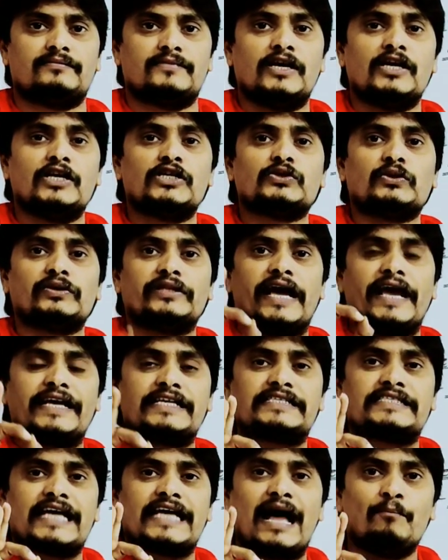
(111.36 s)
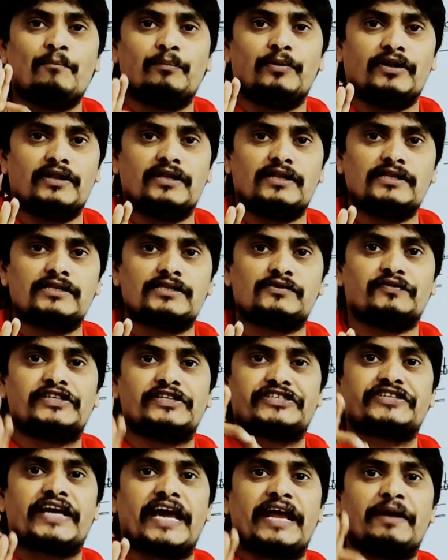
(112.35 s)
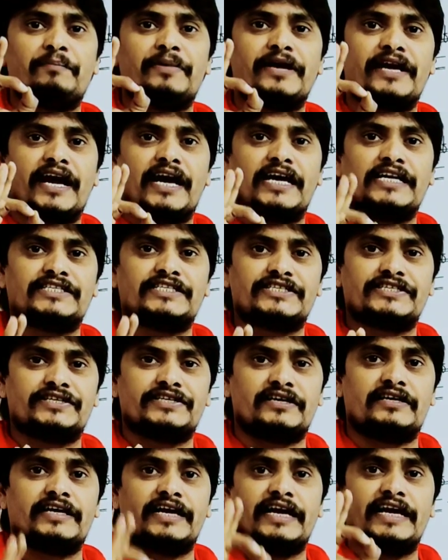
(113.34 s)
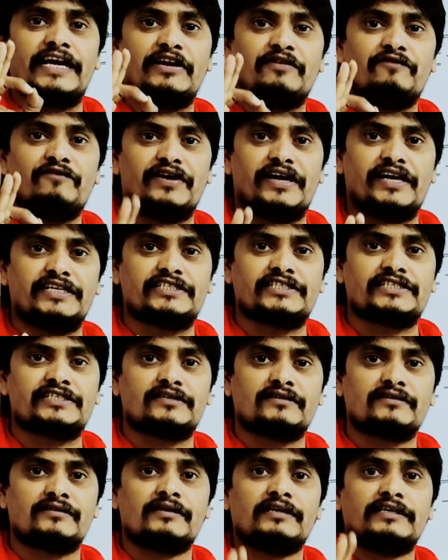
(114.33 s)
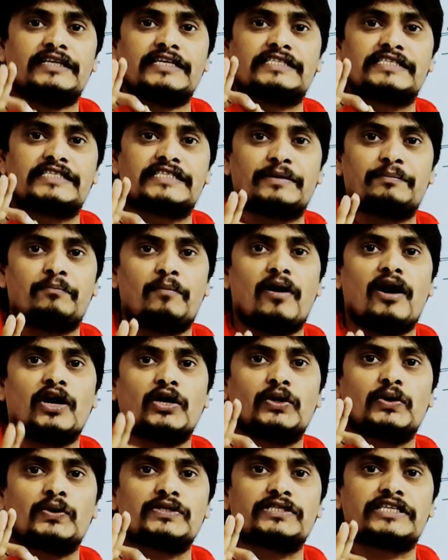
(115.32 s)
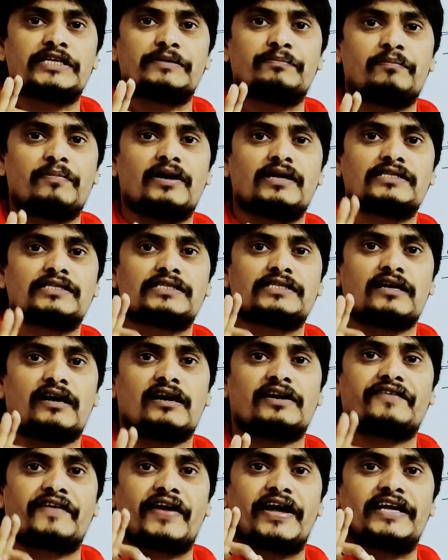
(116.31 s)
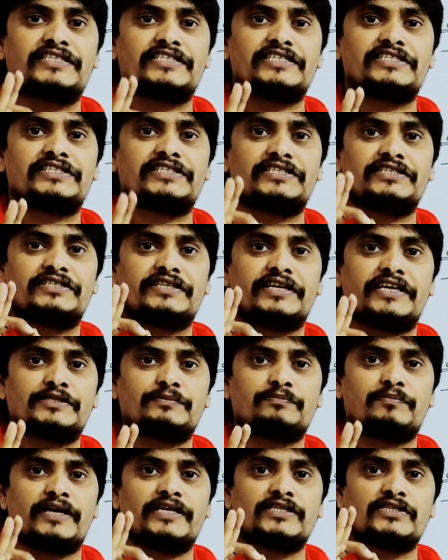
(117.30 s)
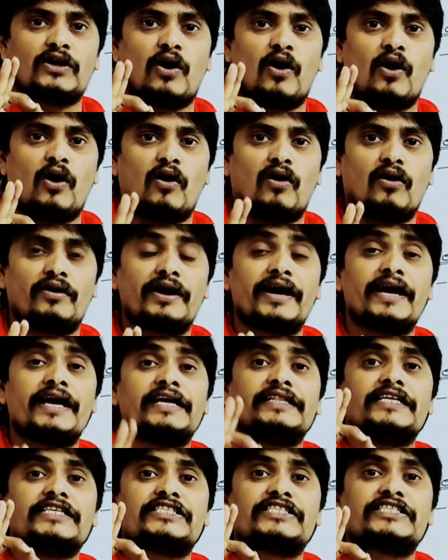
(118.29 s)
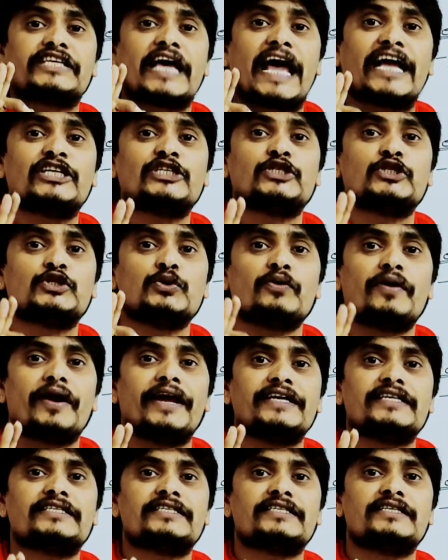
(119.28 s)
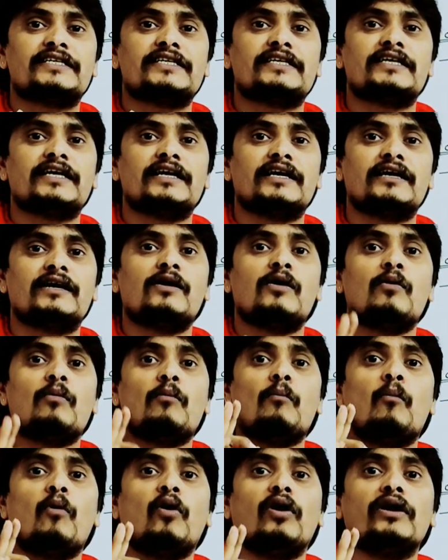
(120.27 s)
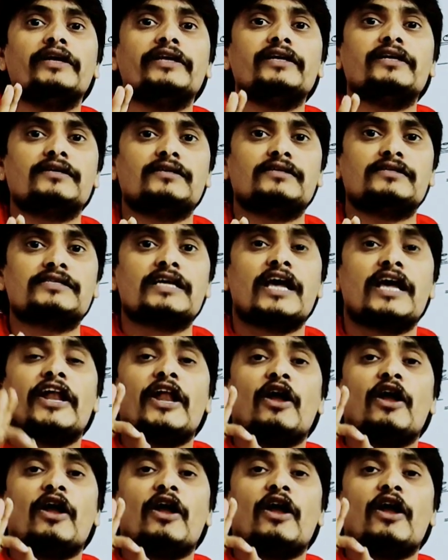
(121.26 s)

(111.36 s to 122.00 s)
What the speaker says: So, the examples which can be considered in which the sigma to sigma star transition takes place are the saturated molecules.